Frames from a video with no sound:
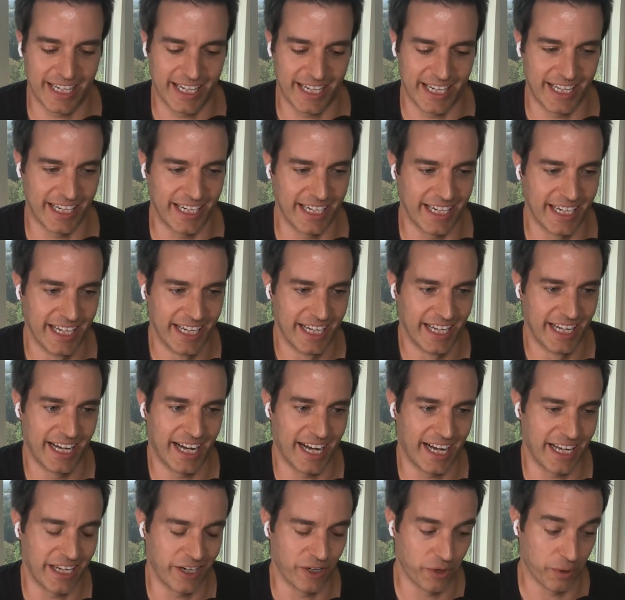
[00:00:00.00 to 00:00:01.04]
And
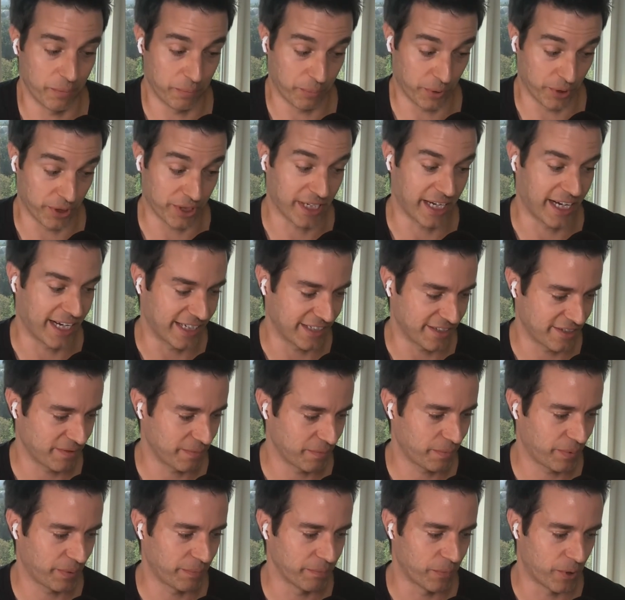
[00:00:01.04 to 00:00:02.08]
I know the book has
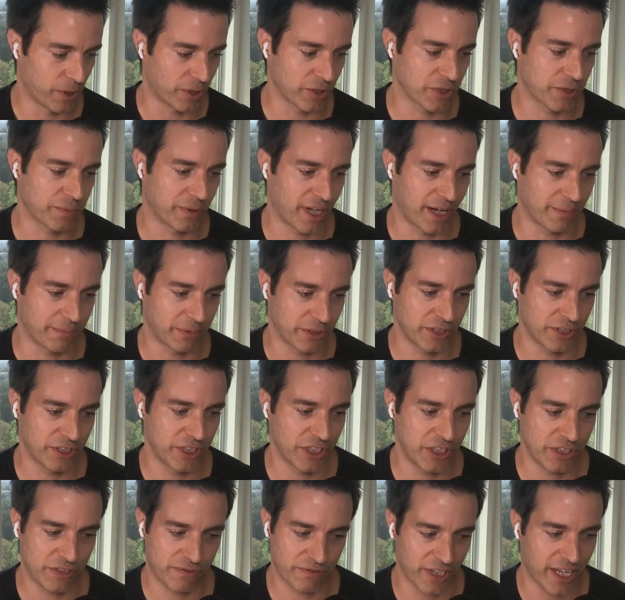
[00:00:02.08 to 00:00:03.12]
multiple
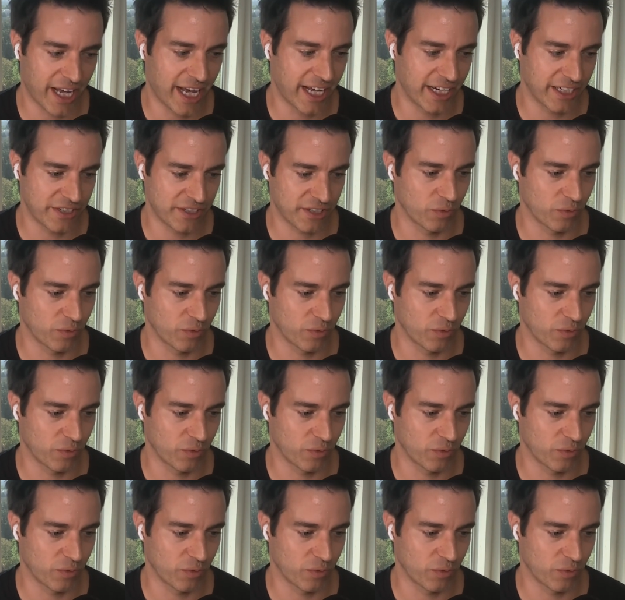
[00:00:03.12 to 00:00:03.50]
opportunities for that.